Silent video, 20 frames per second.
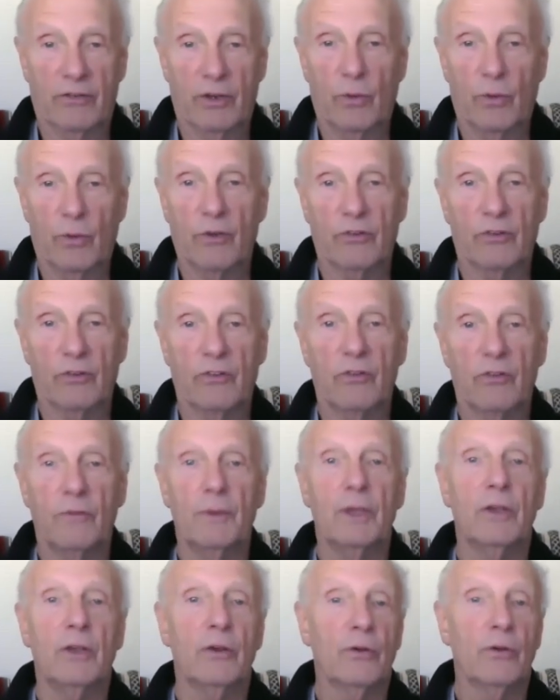It wasn't to
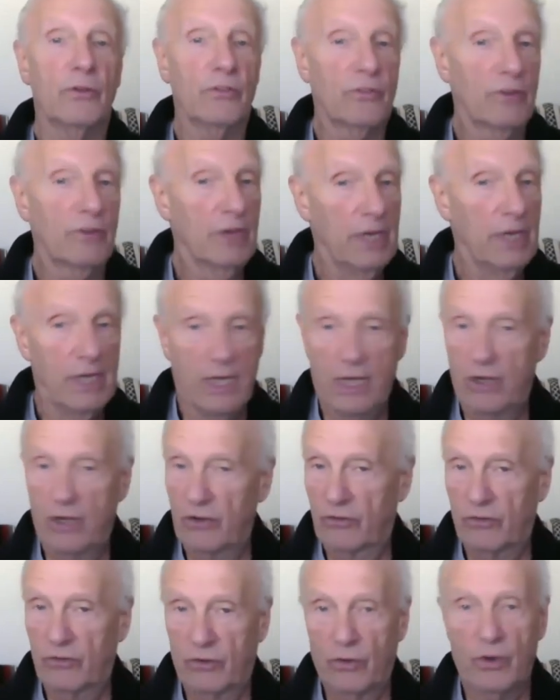be used in a
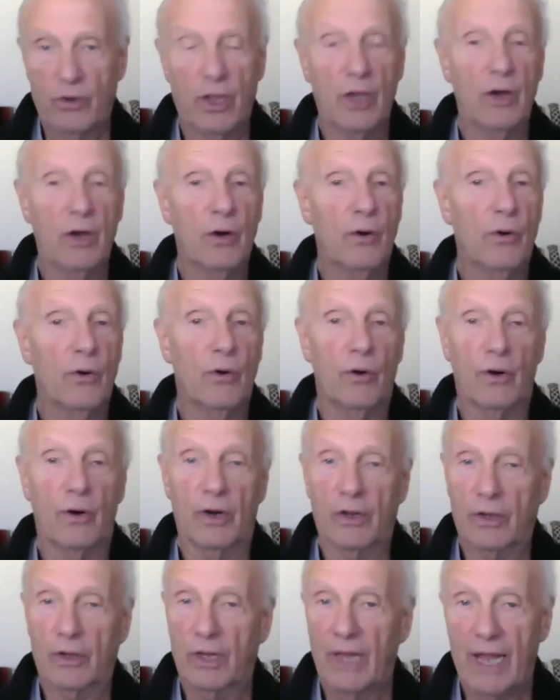studio
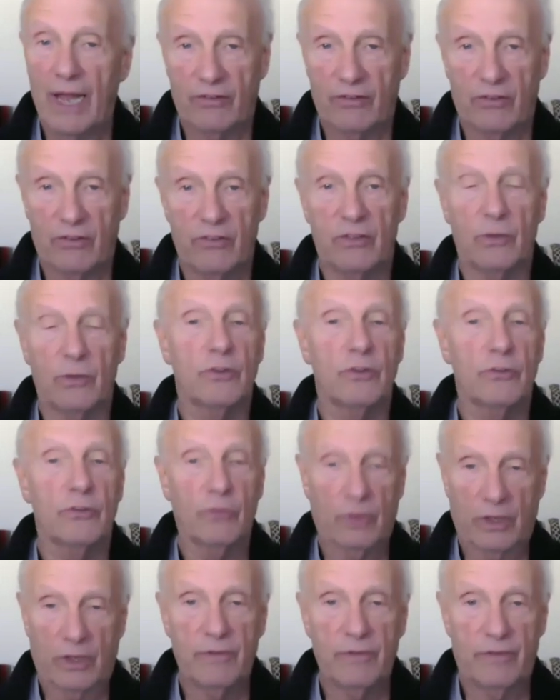or in classes. It was
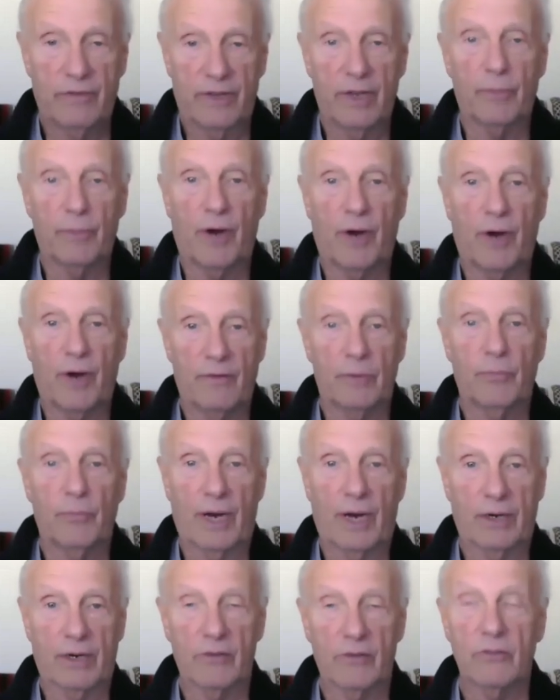strictly for their private
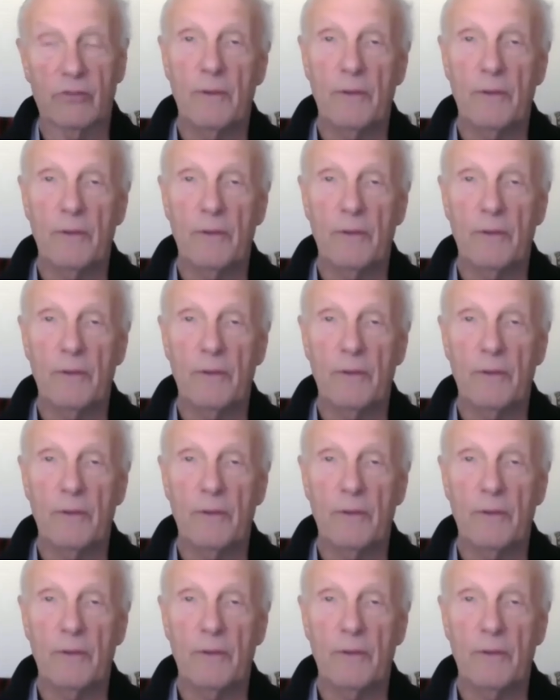practice.